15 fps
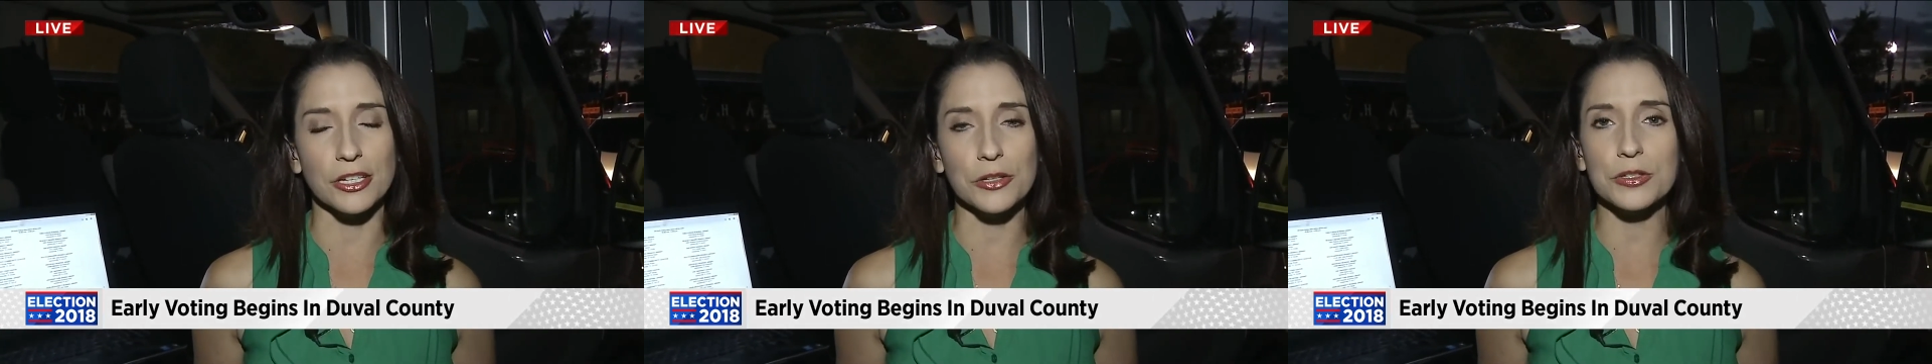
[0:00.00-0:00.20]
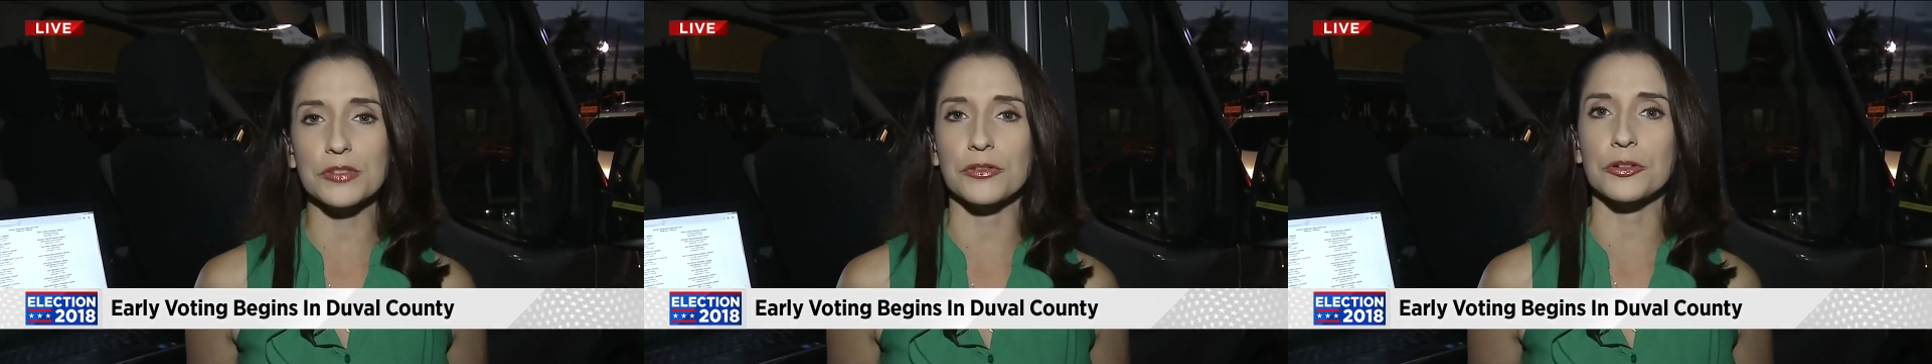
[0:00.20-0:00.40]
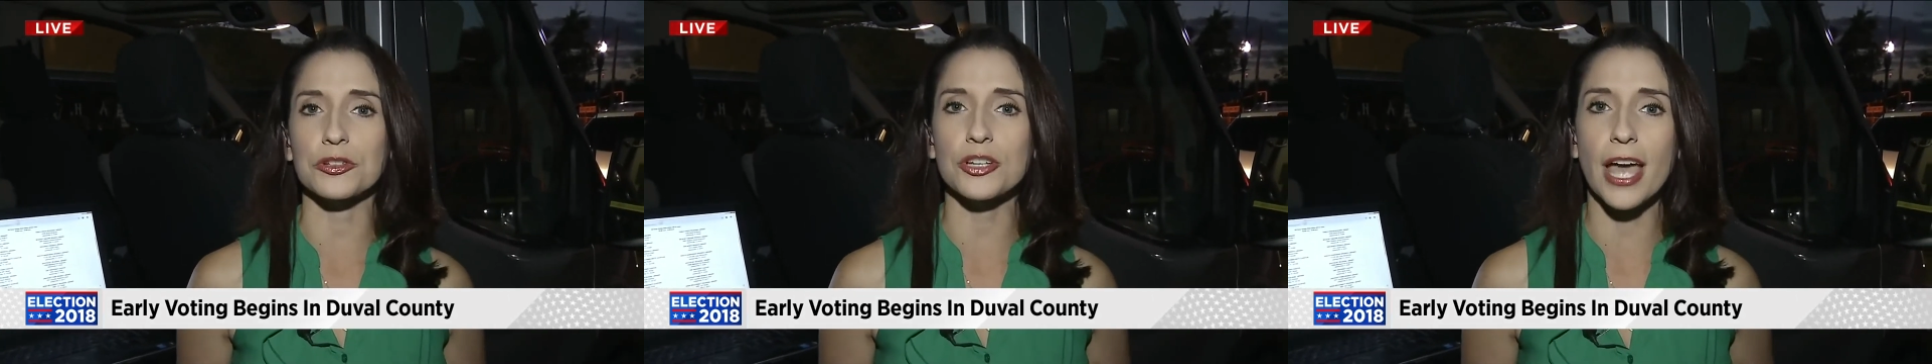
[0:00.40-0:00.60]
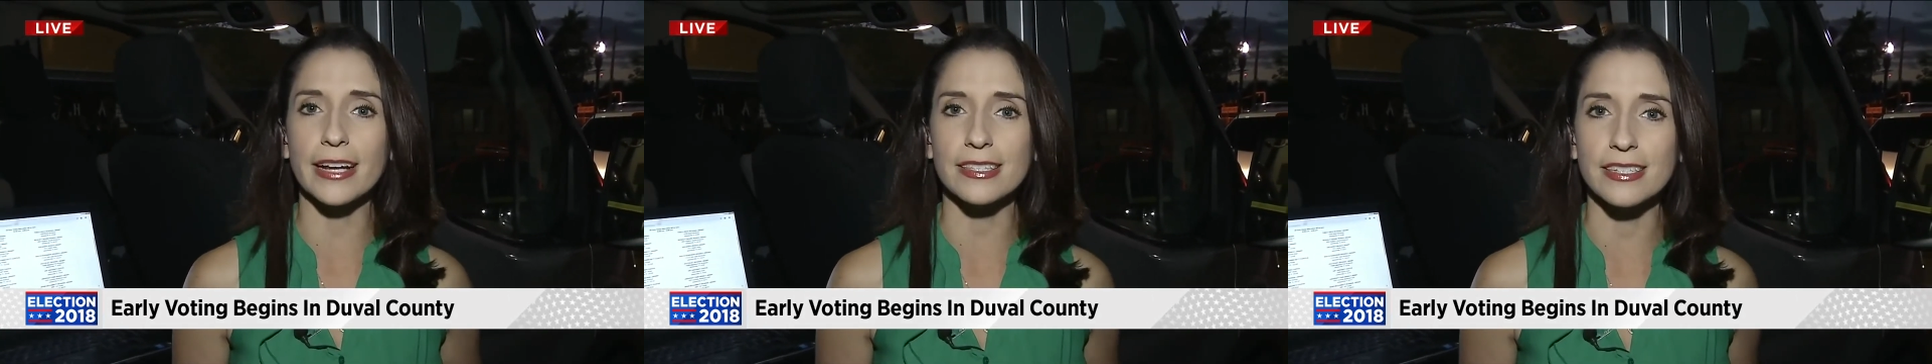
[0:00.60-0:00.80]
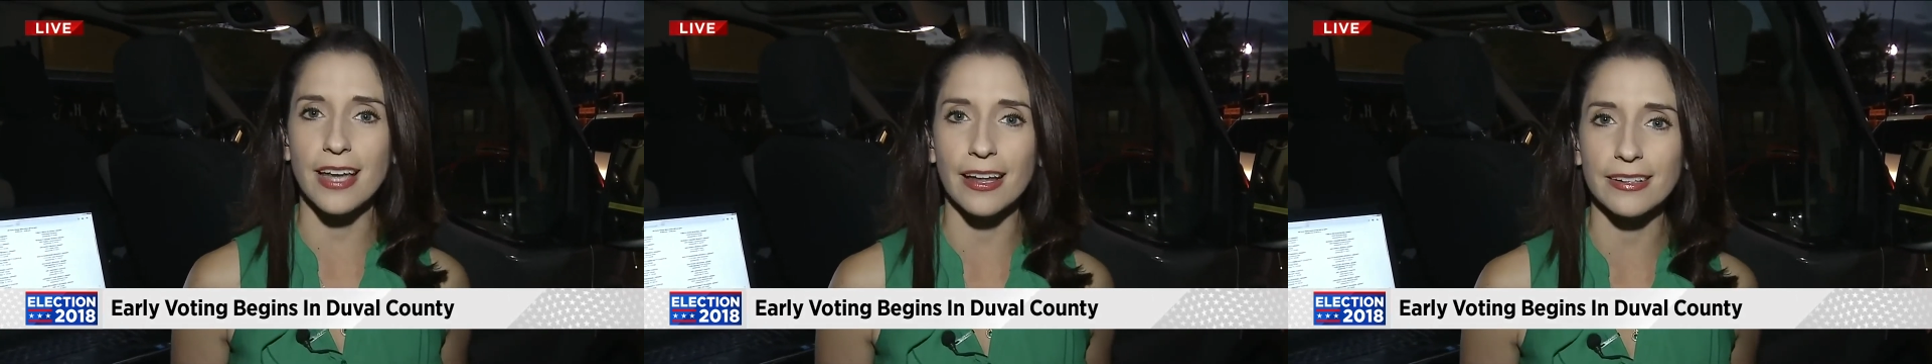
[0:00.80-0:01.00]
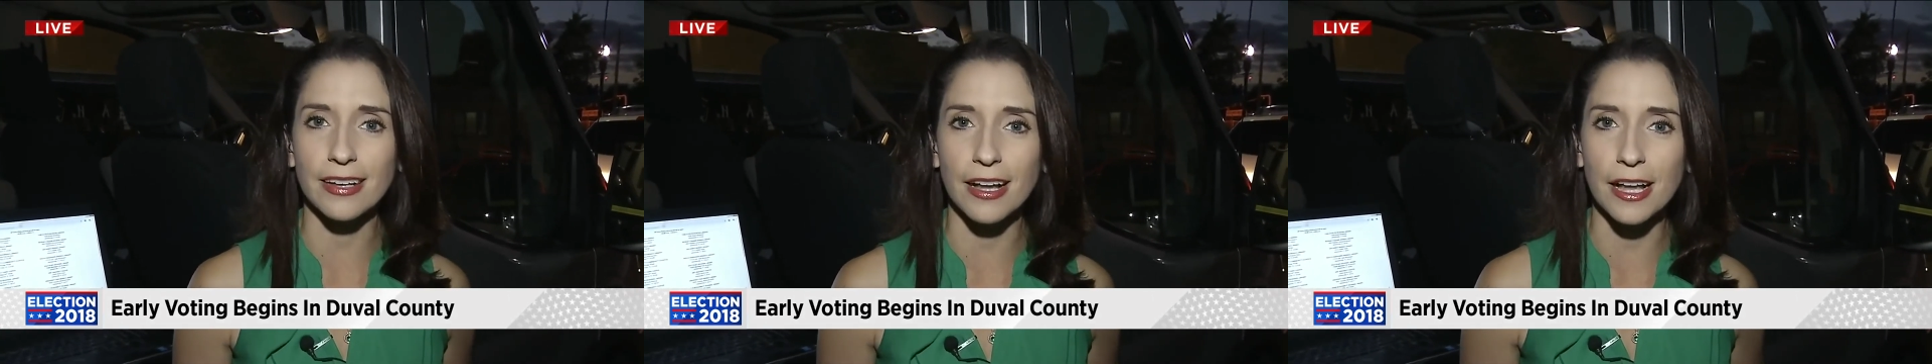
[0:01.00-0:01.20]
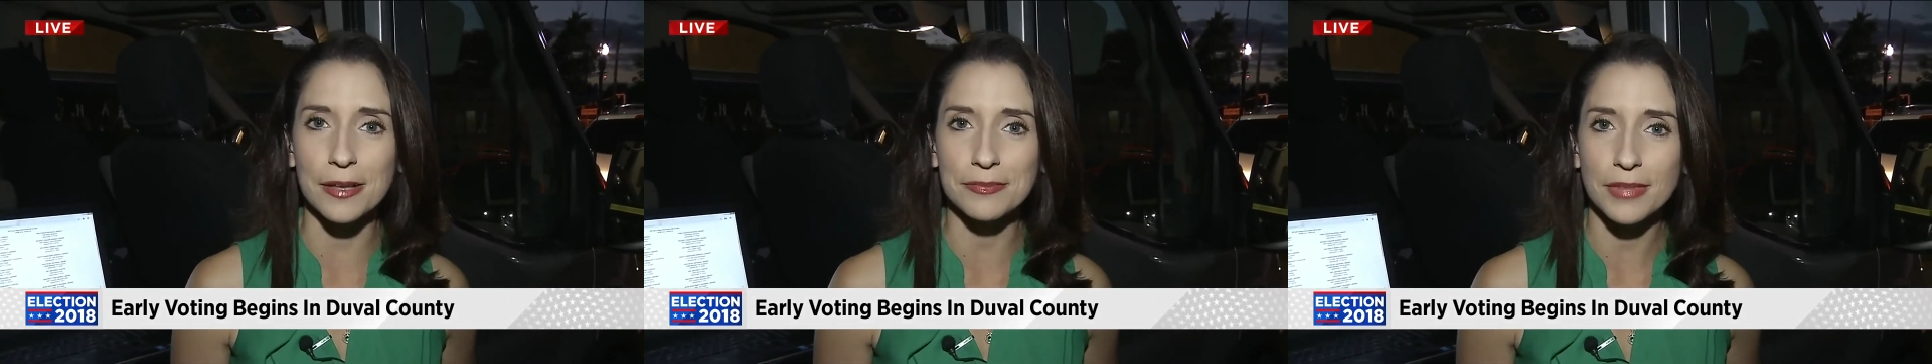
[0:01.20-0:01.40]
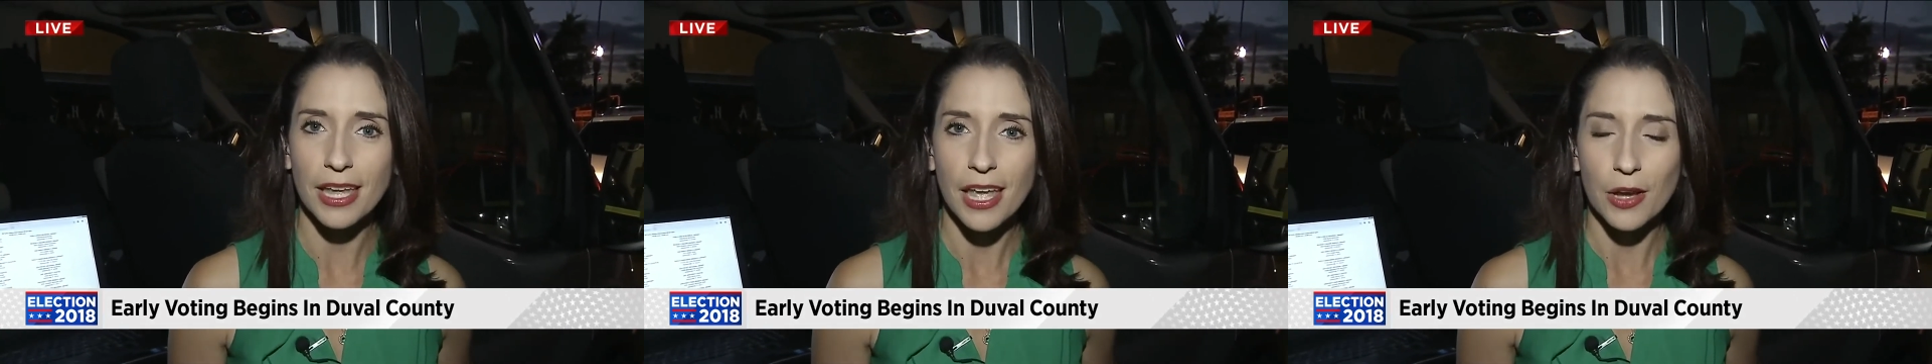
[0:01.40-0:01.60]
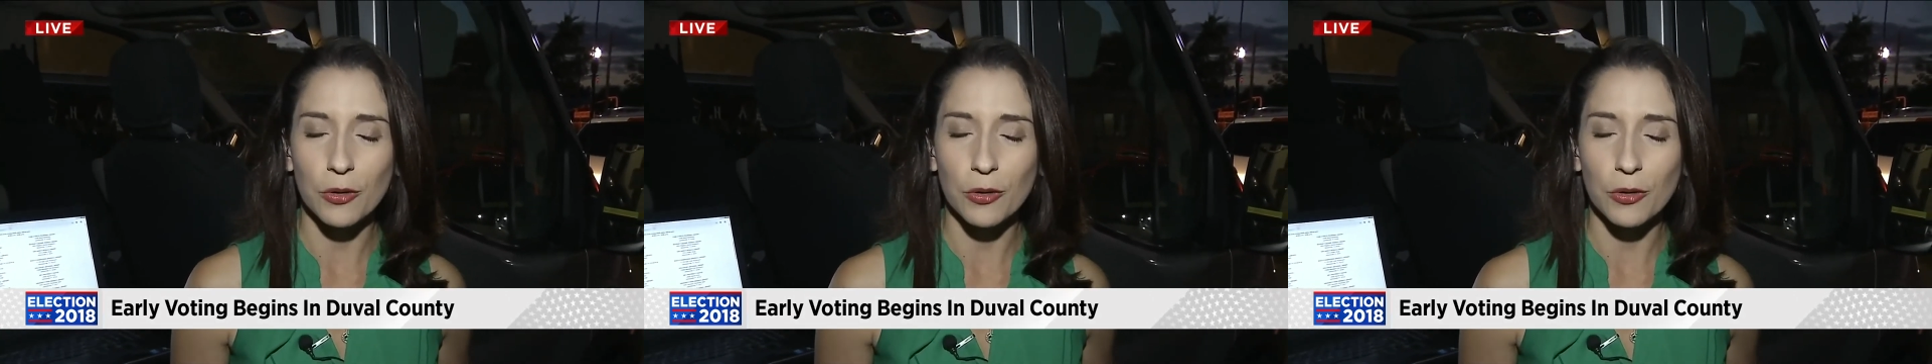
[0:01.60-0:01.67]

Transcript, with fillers: news4jax.com.